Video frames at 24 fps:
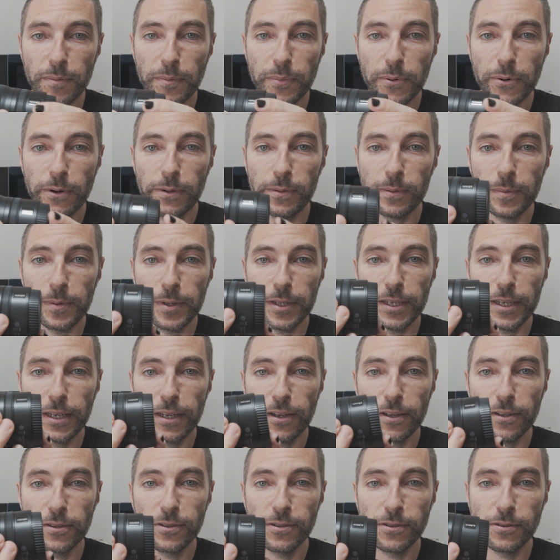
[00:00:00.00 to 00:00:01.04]
probably
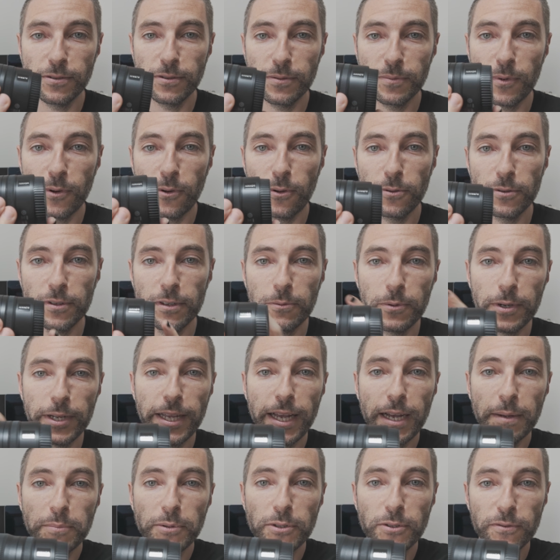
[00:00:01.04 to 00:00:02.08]
zoom all the way
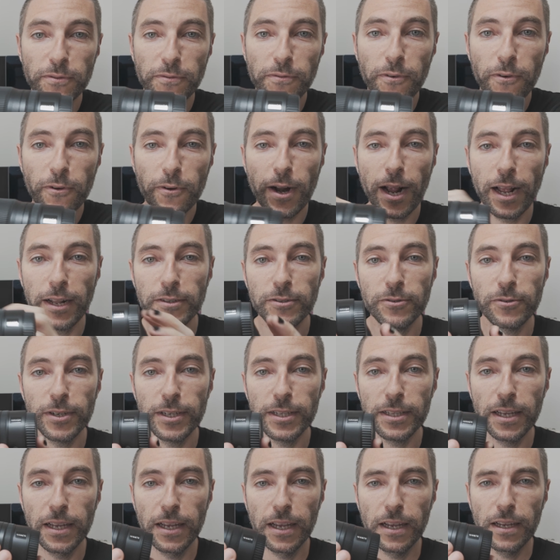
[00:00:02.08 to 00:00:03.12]
up to
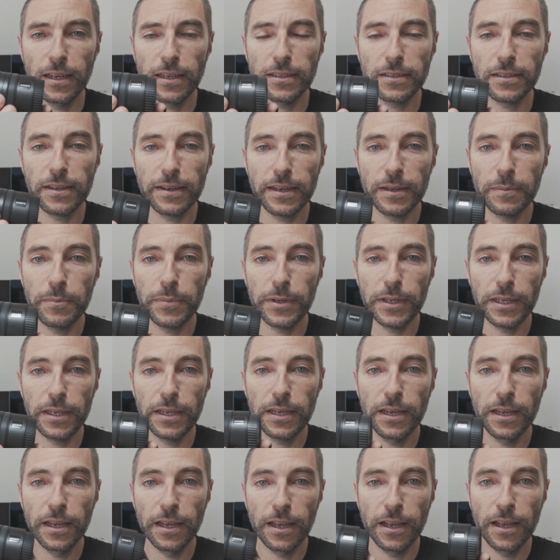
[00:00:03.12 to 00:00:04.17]
400, it's gonna be